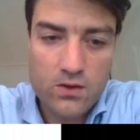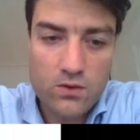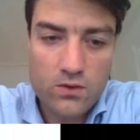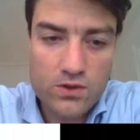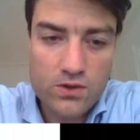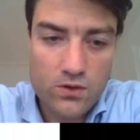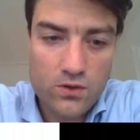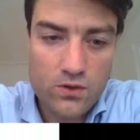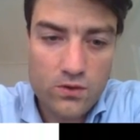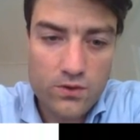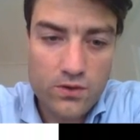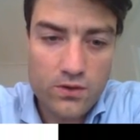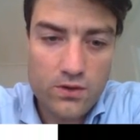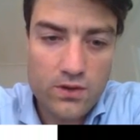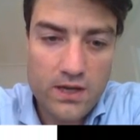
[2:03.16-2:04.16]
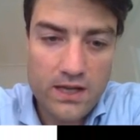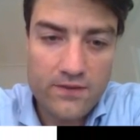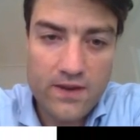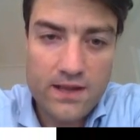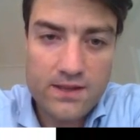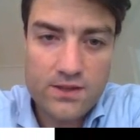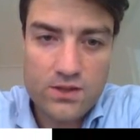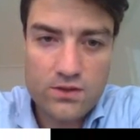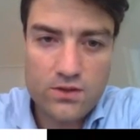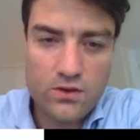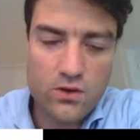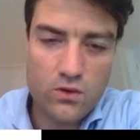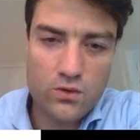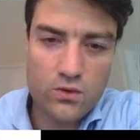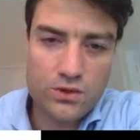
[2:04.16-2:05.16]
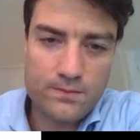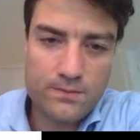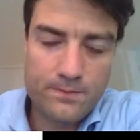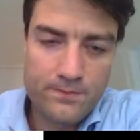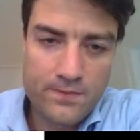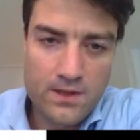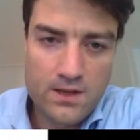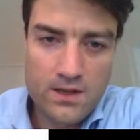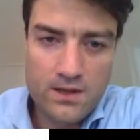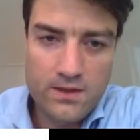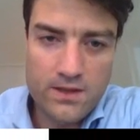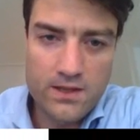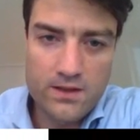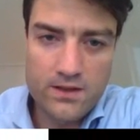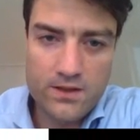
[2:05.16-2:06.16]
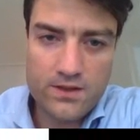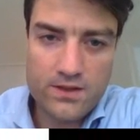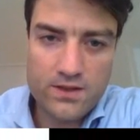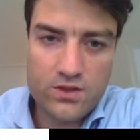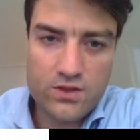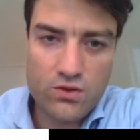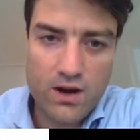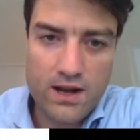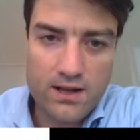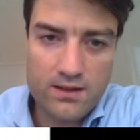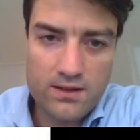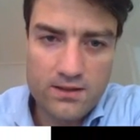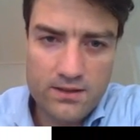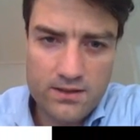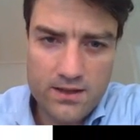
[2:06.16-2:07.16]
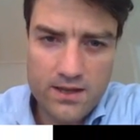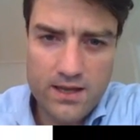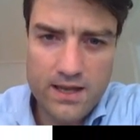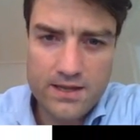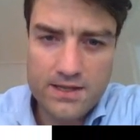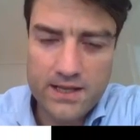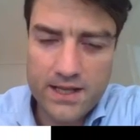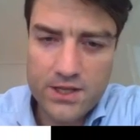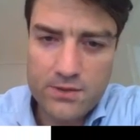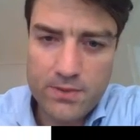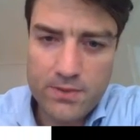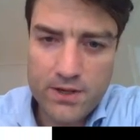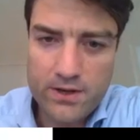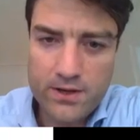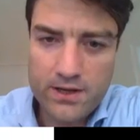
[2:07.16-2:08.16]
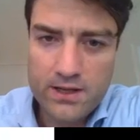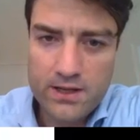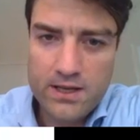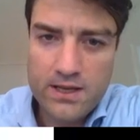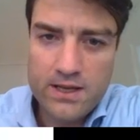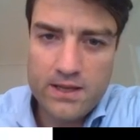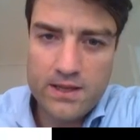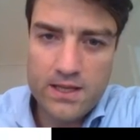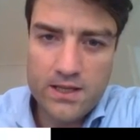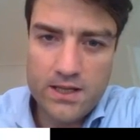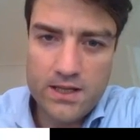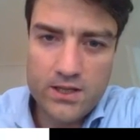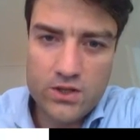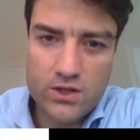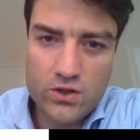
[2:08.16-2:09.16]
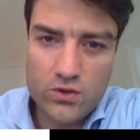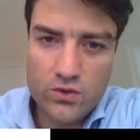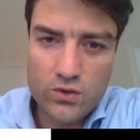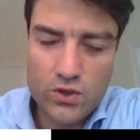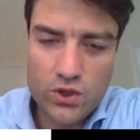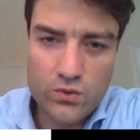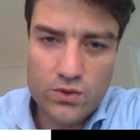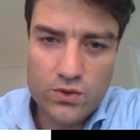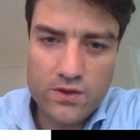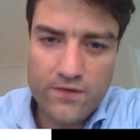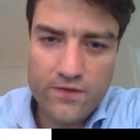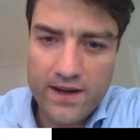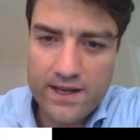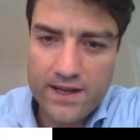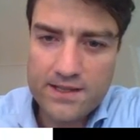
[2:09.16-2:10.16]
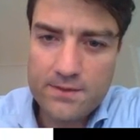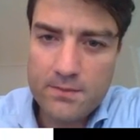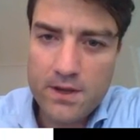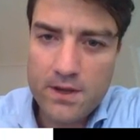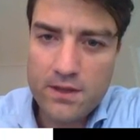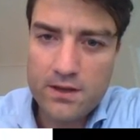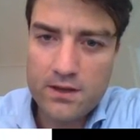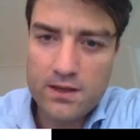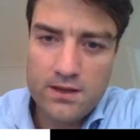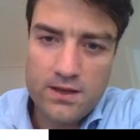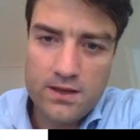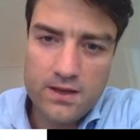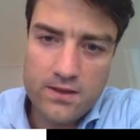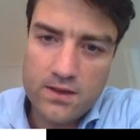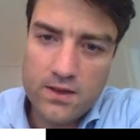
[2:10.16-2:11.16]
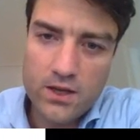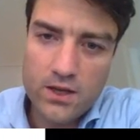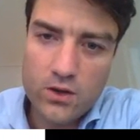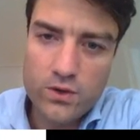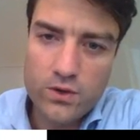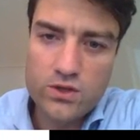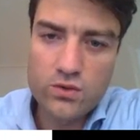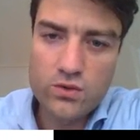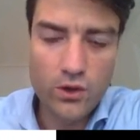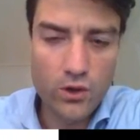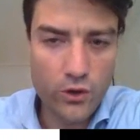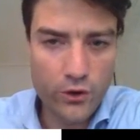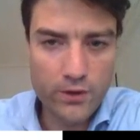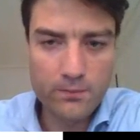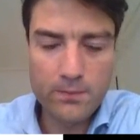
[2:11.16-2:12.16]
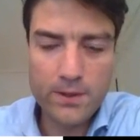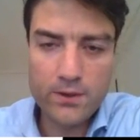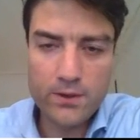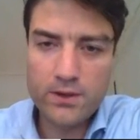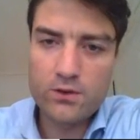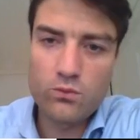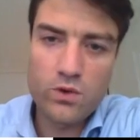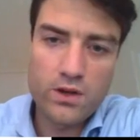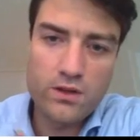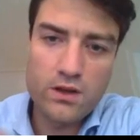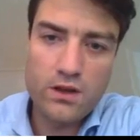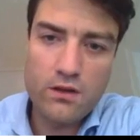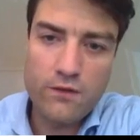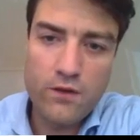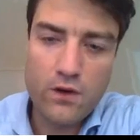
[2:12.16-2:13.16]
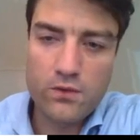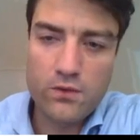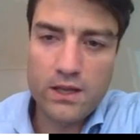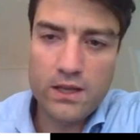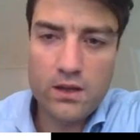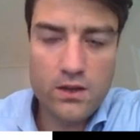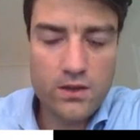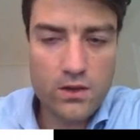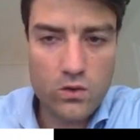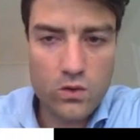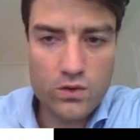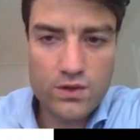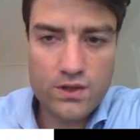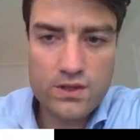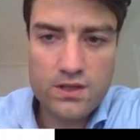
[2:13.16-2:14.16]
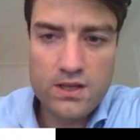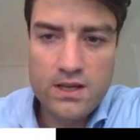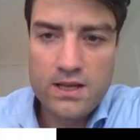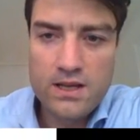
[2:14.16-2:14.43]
course, or the advanced course. Then there's the trial and selection period, and then they need to choose the financing method, and then they go into the learning period where they are following the courses.